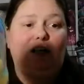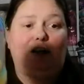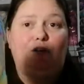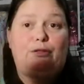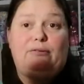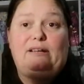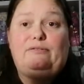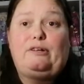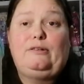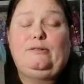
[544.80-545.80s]
And I got 3
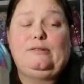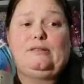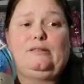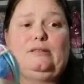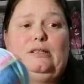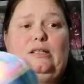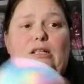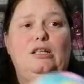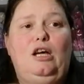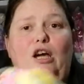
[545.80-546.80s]
of those.
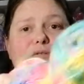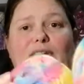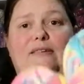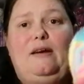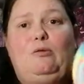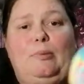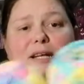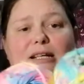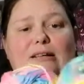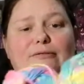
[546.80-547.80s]
Hopefully that will
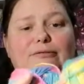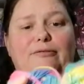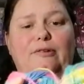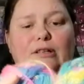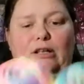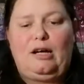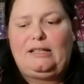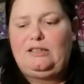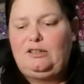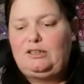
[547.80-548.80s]
be enough.
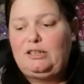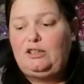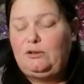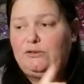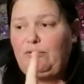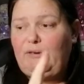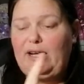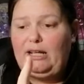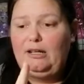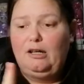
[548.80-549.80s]
I did use
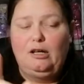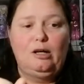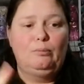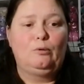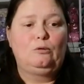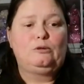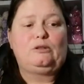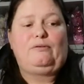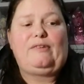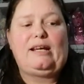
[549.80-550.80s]
3
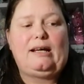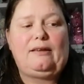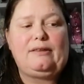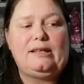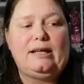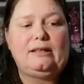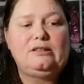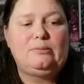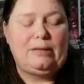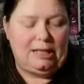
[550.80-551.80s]
balls of that other
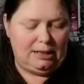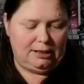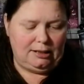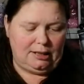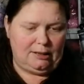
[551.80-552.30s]
yarn to make